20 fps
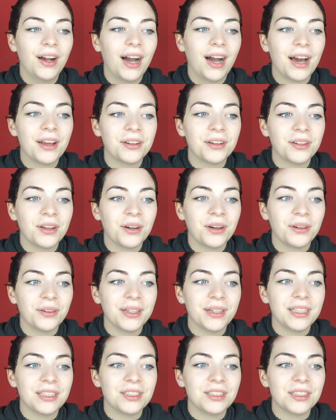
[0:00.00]
I don't know,
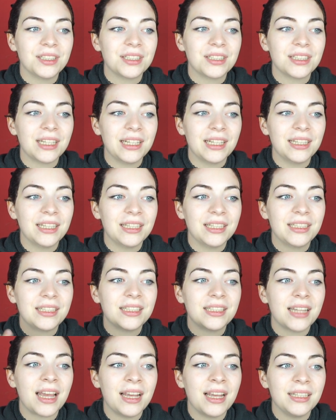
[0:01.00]
it's just it
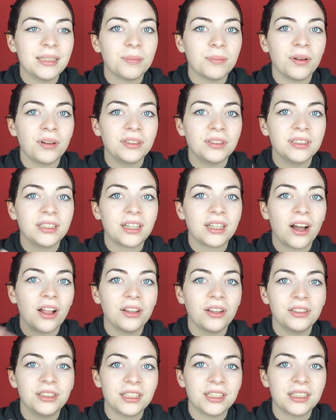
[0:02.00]
stays blonde, the
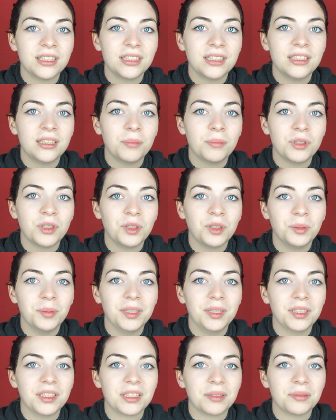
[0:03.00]
color doesn't absorb
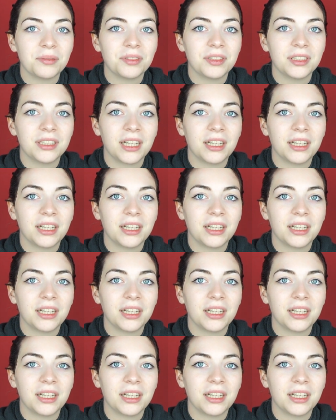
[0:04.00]
it or something.